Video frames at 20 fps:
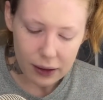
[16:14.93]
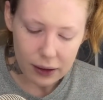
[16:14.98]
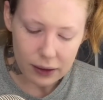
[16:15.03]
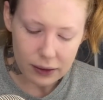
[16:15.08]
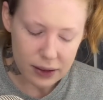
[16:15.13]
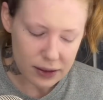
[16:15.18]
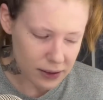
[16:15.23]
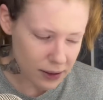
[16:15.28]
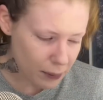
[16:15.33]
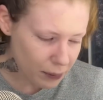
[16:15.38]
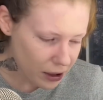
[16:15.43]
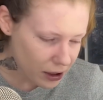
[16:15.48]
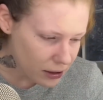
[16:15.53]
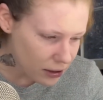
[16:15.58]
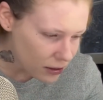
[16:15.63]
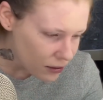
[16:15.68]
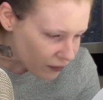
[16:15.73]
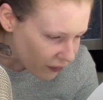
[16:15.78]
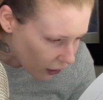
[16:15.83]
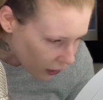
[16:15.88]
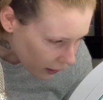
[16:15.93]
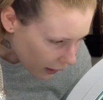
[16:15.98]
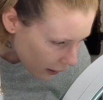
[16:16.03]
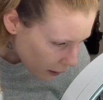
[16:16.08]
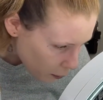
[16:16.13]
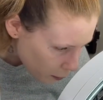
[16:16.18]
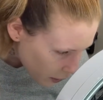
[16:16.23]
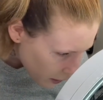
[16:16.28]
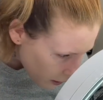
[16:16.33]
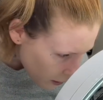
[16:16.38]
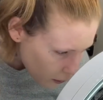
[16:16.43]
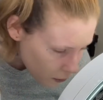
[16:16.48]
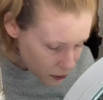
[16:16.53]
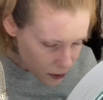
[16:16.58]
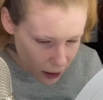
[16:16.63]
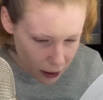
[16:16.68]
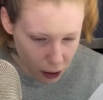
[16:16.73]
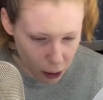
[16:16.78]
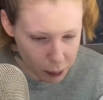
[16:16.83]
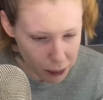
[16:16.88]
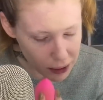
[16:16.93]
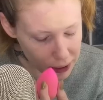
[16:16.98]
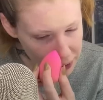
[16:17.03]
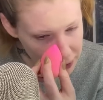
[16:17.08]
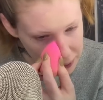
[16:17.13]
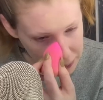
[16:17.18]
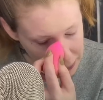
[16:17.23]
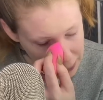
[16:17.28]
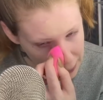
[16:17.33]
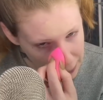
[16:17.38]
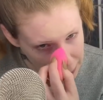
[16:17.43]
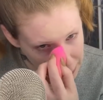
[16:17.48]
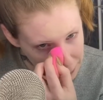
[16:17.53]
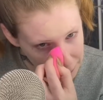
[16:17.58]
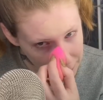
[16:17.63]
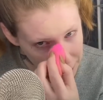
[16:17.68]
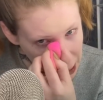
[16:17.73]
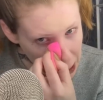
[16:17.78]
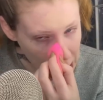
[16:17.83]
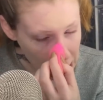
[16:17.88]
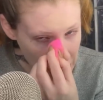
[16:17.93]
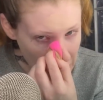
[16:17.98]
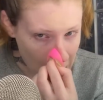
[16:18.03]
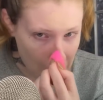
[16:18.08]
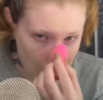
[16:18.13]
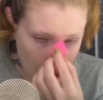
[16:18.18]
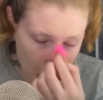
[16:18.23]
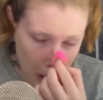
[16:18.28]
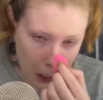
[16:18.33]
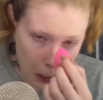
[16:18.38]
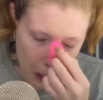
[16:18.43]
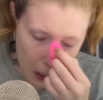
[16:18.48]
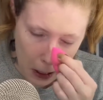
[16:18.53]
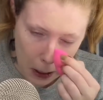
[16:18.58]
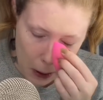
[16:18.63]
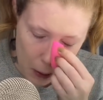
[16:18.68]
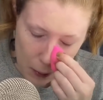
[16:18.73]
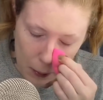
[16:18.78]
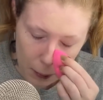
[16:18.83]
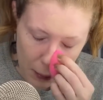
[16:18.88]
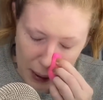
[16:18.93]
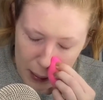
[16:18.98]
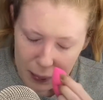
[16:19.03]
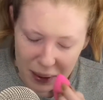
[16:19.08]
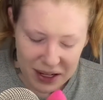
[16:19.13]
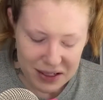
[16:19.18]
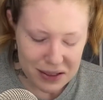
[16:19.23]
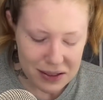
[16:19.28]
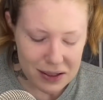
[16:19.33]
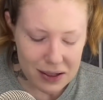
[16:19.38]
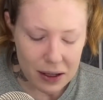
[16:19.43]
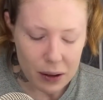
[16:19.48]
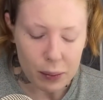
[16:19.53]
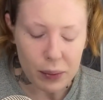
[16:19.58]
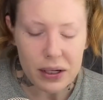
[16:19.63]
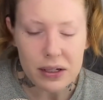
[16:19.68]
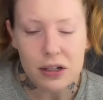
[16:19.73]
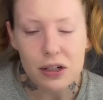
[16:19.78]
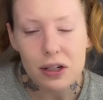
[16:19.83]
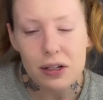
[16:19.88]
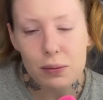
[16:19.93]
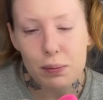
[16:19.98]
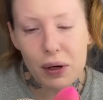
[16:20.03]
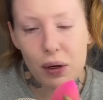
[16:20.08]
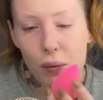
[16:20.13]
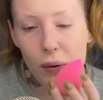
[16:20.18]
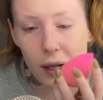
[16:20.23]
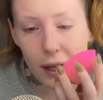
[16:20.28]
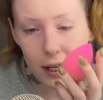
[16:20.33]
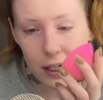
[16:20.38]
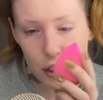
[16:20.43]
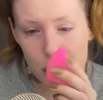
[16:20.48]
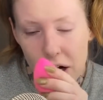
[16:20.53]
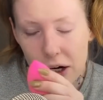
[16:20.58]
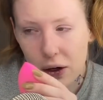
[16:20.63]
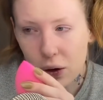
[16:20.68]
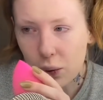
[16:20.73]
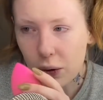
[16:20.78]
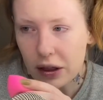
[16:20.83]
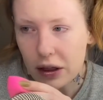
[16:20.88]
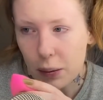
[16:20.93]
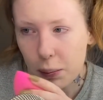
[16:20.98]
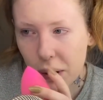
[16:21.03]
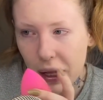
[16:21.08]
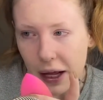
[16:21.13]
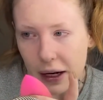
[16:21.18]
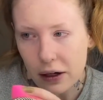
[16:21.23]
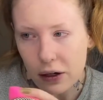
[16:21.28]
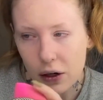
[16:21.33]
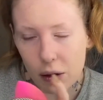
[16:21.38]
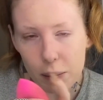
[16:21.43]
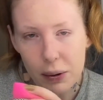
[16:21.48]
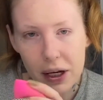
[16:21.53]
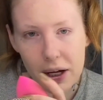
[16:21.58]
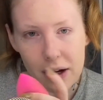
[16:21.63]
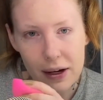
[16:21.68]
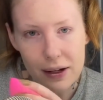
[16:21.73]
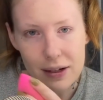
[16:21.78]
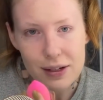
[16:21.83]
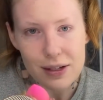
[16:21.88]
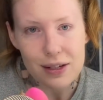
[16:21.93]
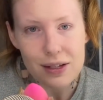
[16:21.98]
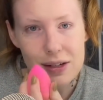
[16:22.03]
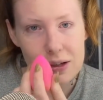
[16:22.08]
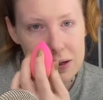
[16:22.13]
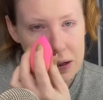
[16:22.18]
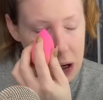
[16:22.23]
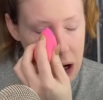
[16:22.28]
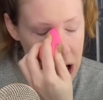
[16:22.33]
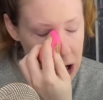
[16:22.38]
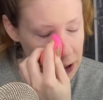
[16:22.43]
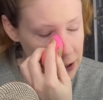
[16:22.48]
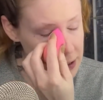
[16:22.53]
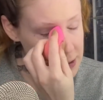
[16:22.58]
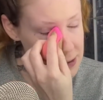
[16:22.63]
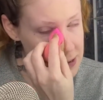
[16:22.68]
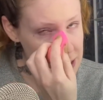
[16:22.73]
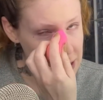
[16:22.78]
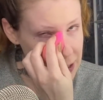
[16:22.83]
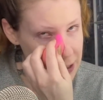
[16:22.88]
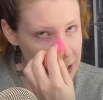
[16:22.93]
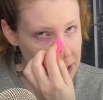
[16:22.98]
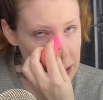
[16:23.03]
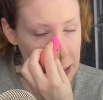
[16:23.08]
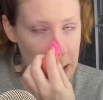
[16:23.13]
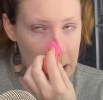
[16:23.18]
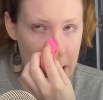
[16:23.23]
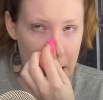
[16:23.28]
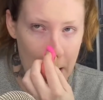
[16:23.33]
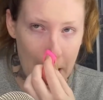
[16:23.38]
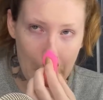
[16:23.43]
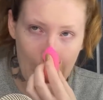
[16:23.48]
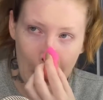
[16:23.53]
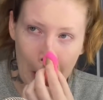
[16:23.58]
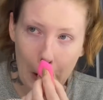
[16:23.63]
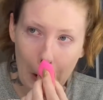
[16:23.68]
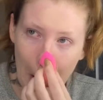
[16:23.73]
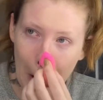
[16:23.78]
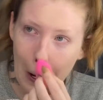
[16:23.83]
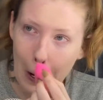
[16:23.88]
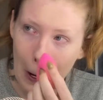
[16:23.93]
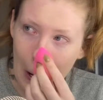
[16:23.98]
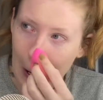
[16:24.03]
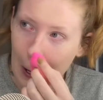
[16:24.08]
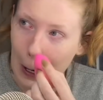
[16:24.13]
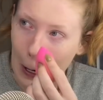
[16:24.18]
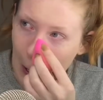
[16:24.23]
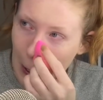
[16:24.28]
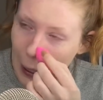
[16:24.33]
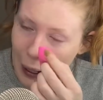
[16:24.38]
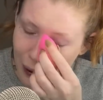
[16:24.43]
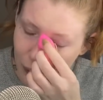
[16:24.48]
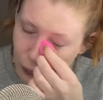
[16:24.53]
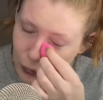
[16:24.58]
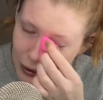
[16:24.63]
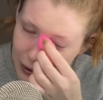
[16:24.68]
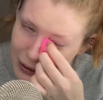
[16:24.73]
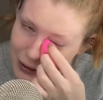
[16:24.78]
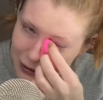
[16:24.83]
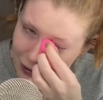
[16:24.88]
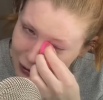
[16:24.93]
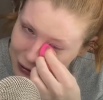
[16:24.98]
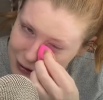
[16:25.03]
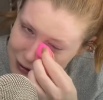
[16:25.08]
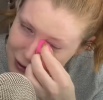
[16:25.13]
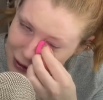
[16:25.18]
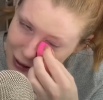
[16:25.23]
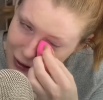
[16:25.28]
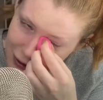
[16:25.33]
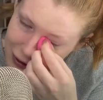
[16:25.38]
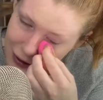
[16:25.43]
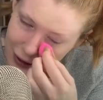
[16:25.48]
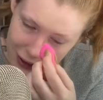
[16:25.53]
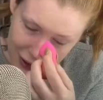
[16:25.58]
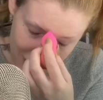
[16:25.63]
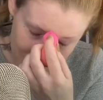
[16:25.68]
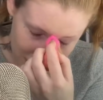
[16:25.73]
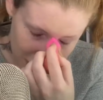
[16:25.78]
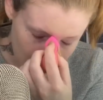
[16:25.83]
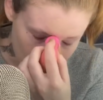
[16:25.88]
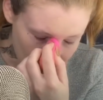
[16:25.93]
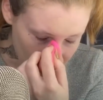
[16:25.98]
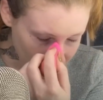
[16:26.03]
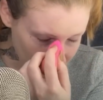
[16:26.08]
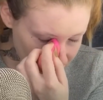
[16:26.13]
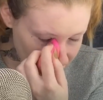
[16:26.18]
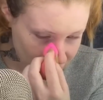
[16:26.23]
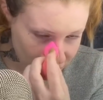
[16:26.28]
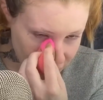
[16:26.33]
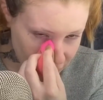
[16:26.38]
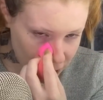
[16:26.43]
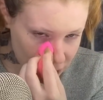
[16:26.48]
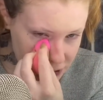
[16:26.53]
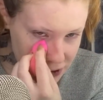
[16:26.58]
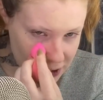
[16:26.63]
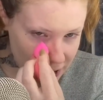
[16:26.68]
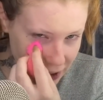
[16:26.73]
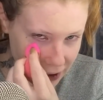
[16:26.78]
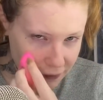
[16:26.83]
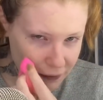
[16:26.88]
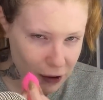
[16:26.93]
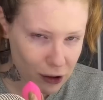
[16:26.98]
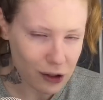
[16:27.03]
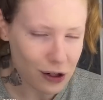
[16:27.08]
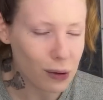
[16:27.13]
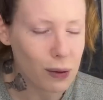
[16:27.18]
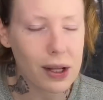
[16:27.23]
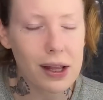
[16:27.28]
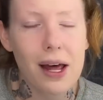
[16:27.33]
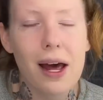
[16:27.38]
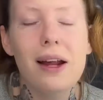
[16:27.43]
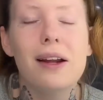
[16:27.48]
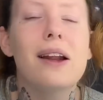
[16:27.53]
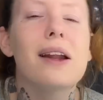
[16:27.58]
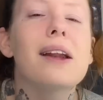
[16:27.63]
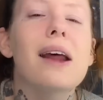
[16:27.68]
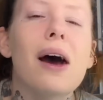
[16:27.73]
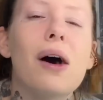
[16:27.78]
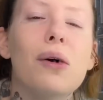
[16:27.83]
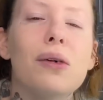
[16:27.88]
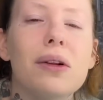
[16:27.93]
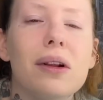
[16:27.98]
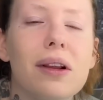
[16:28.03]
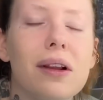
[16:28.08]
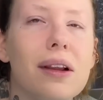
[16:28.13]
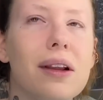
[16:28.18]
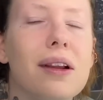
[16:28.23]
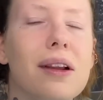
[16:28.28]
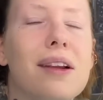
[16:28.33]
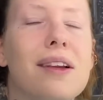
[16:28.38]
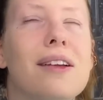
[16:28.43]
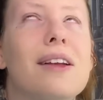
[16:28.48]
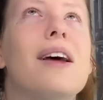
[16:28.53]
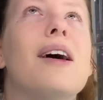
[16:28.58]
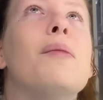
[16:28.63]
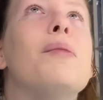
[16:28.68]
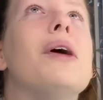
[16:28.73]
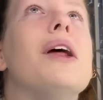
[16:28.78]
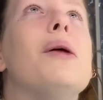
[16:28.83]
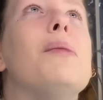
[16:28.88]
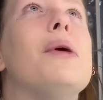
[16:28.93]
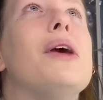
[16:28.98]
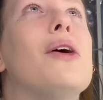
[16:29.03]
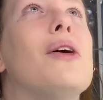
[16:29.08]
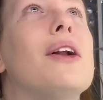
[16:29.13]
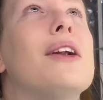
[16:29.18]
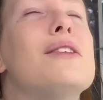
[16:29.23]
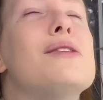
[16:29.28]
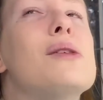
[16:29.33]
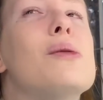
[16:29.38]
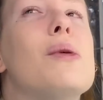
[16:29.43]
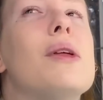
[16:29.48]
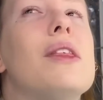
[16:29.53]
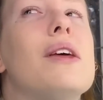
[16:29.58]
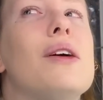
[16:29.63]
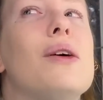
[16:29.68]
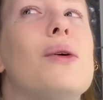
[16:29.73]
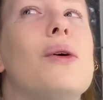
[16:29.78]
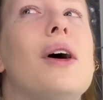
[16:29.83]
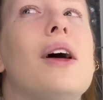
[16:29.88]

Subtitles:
did something just fall out of my nose? I hope it did. My best tip is just be really gentle with the blender because, honestly, it really does, like, no good for your skin if you're doing that. Now, I'm gonna be honest with you.